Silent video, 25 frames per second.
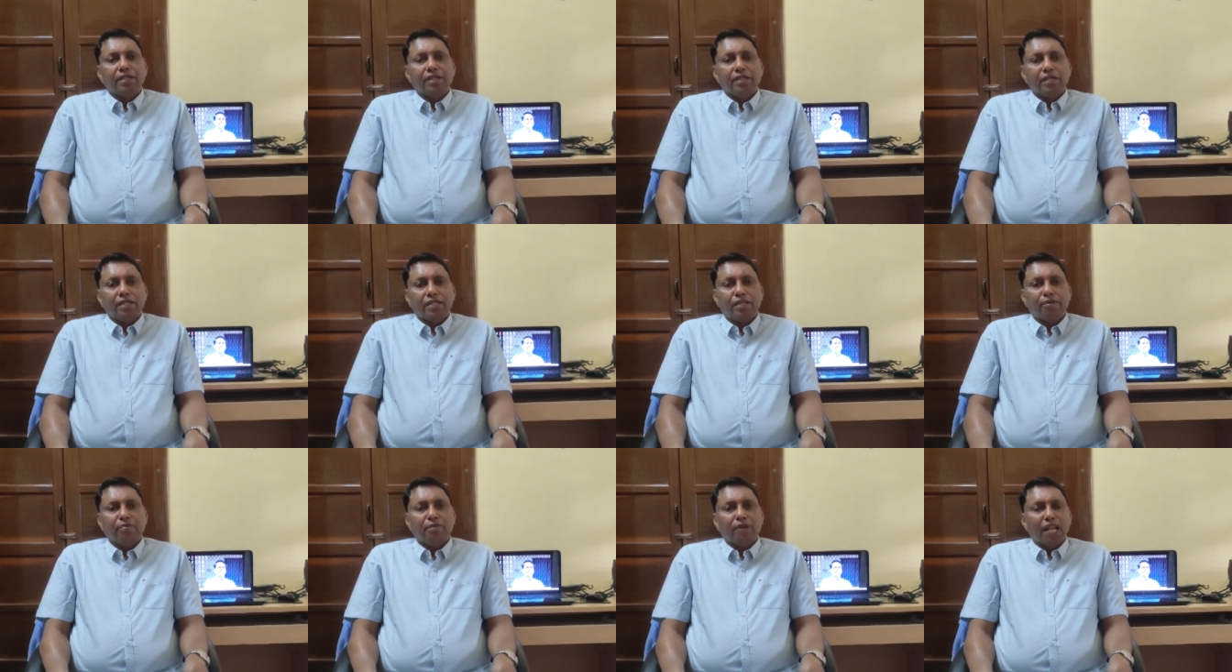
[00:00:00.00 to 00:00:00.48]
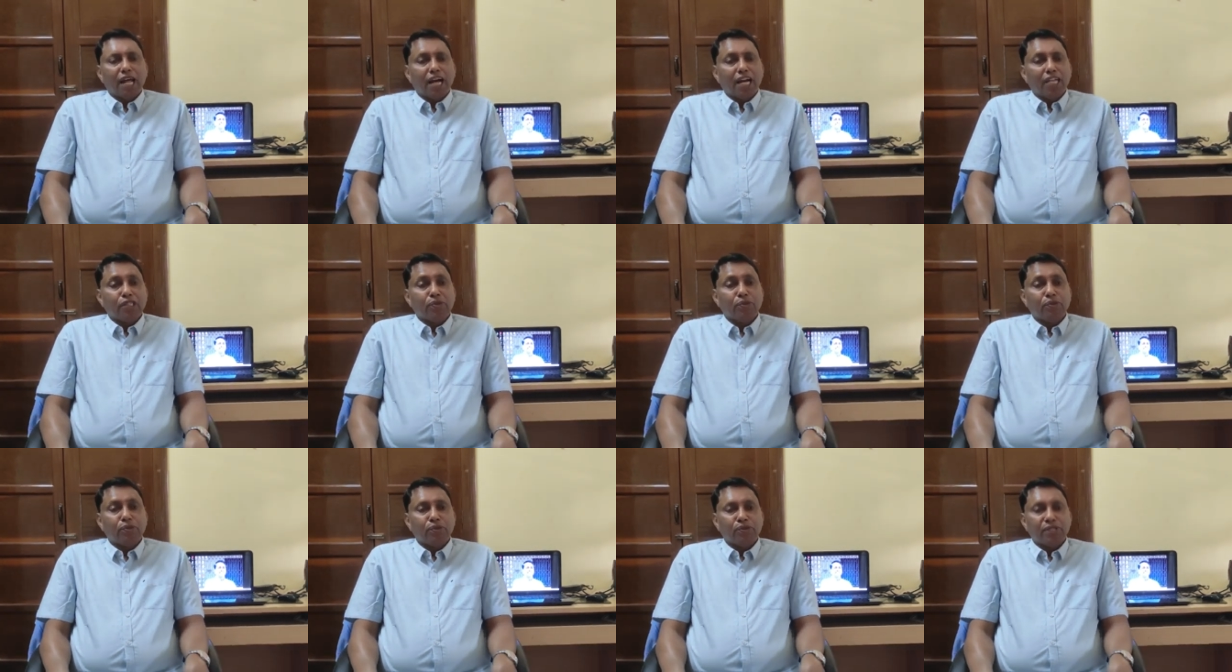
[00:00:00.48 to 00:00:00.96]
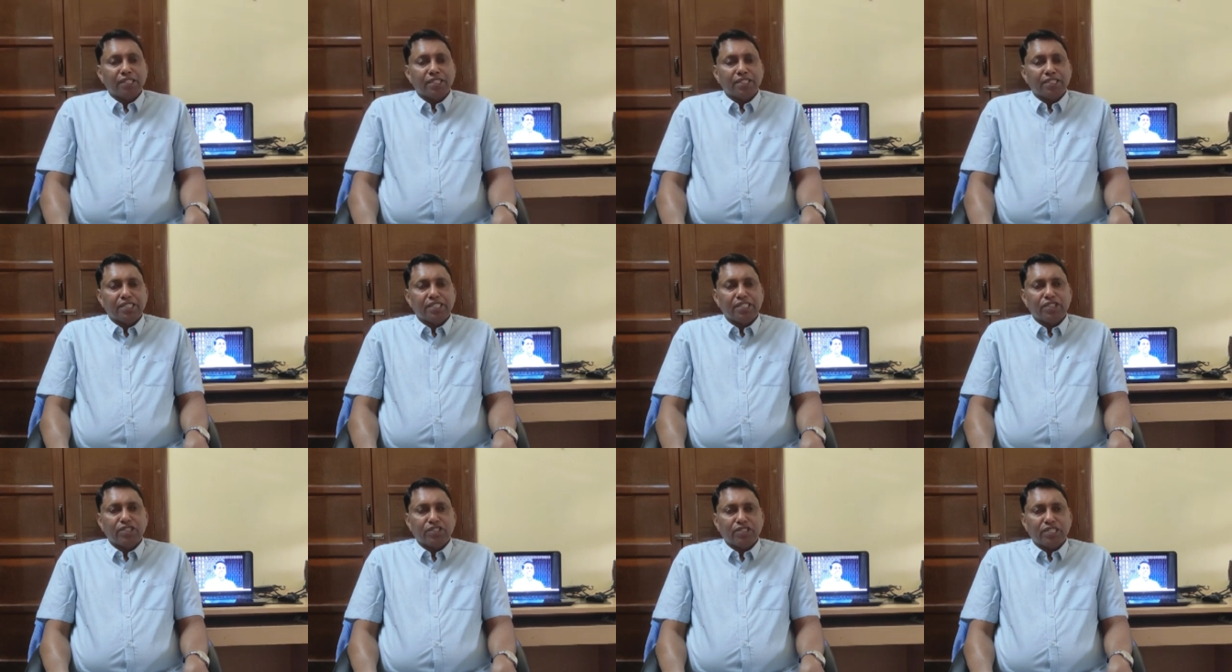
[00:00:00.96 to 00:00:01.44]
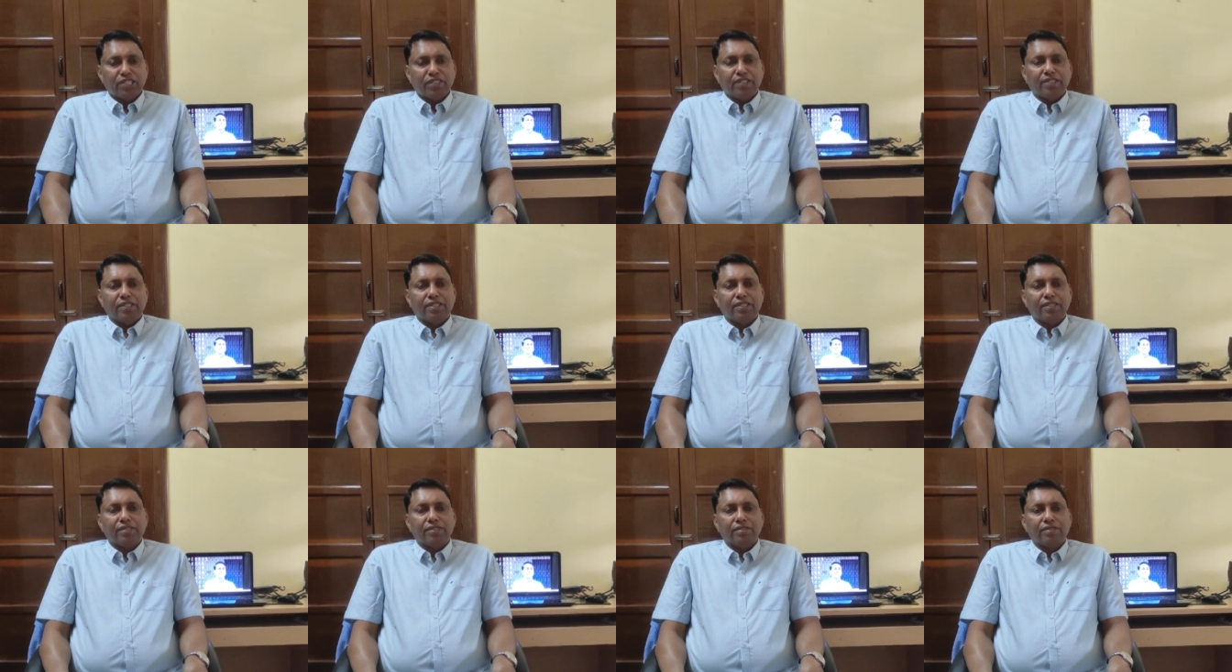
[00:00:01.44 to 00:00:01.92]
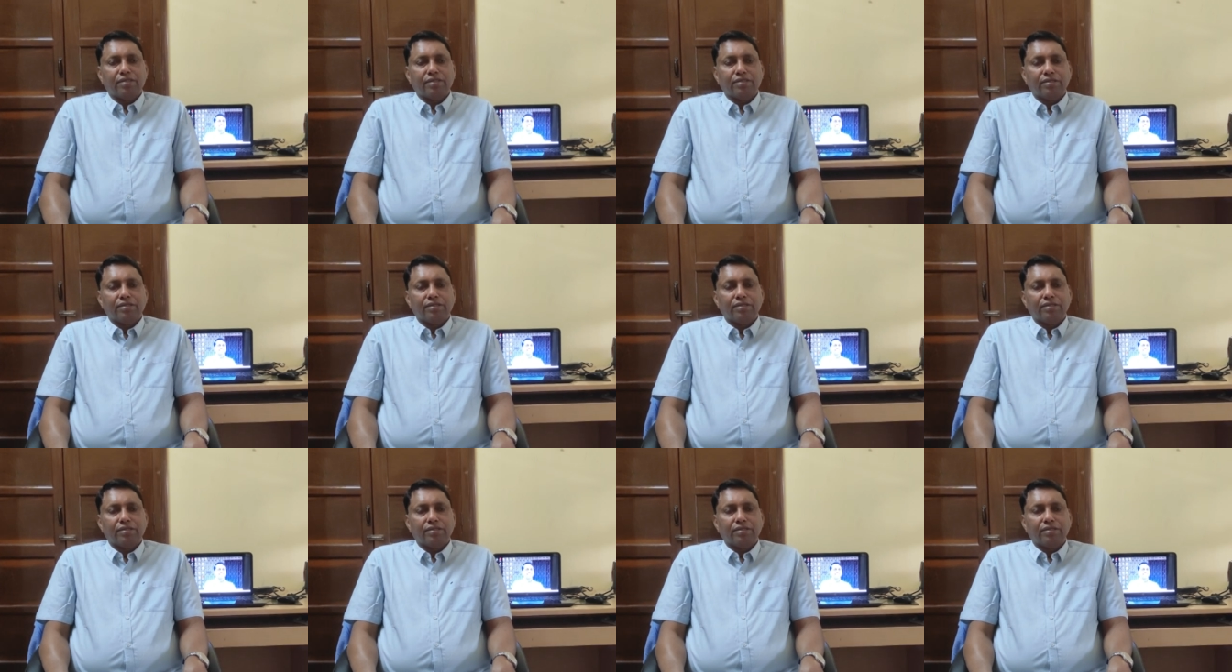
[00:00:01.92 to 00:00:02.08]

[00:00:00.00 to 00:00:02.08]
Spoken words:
in the Bilaspur Retreat Center,